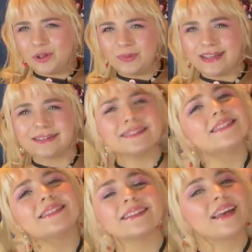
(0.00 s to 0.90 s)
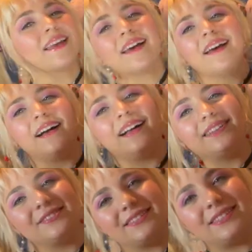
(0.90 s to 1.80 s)
places.
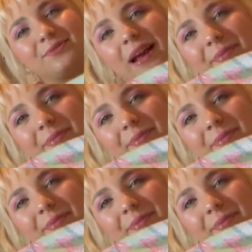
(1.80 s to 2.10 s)
So this is Wrapping